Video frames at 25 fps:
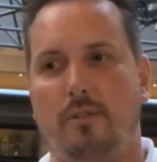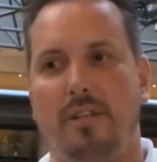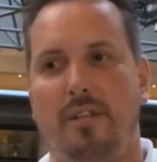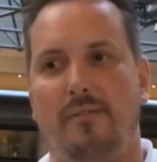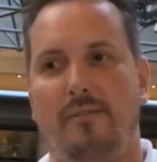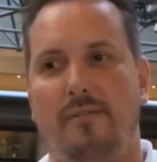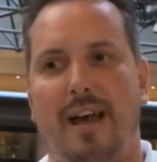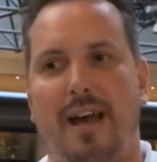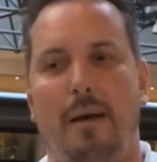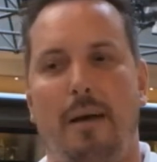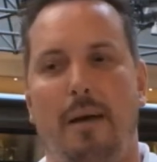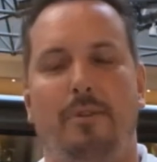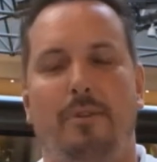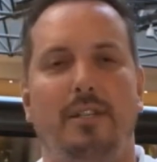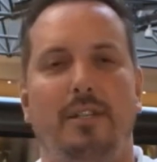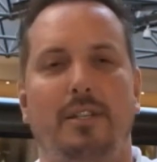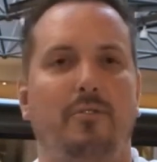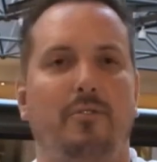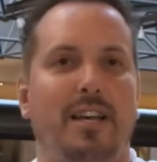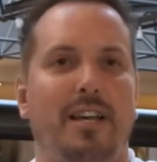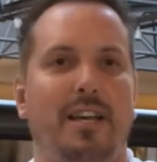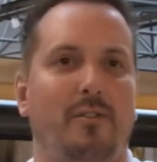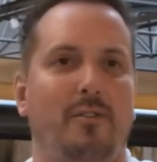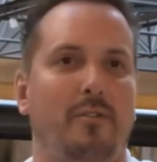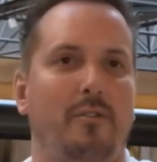live happily
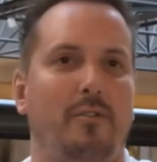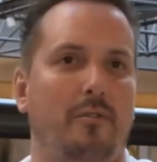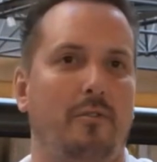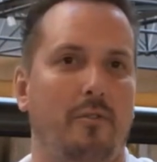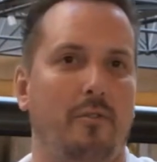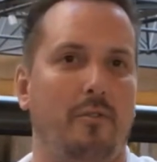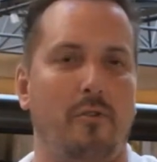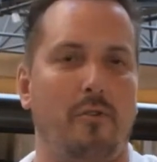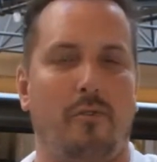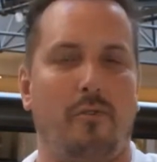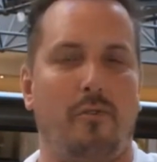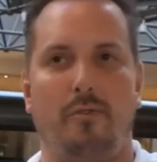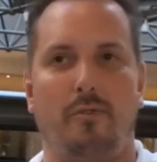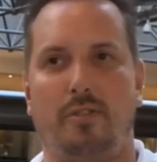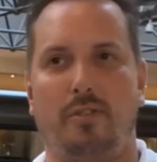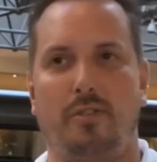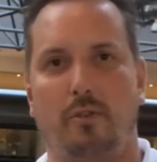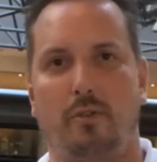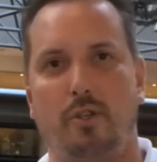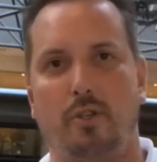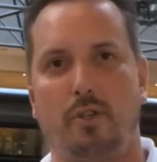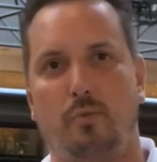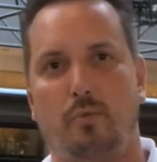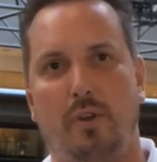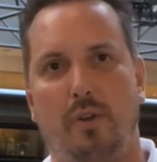together on Earth
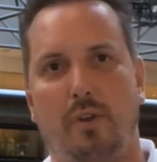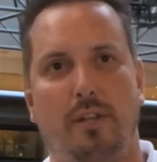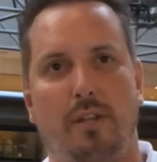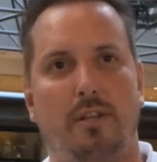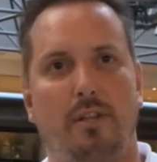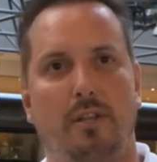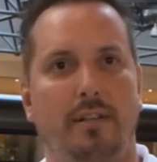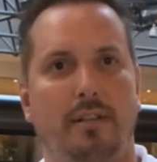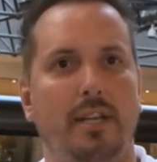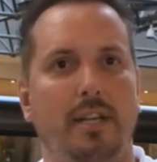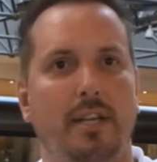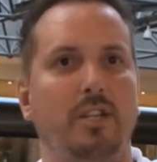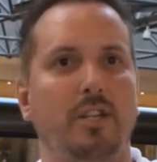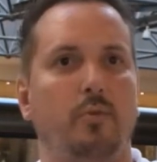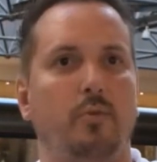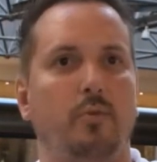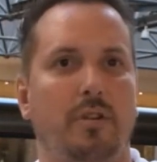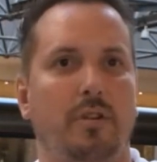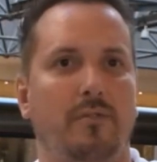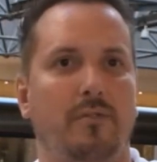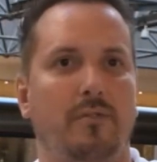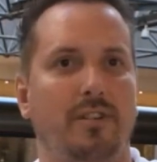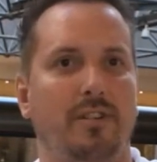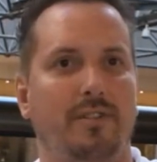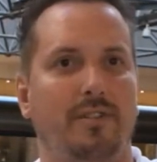starts within each one
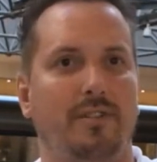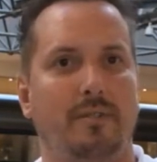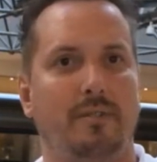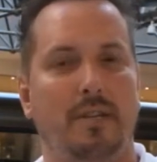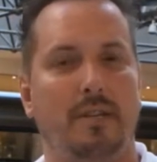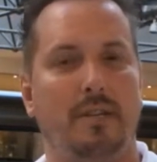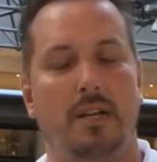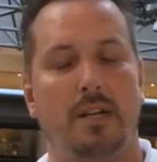of us.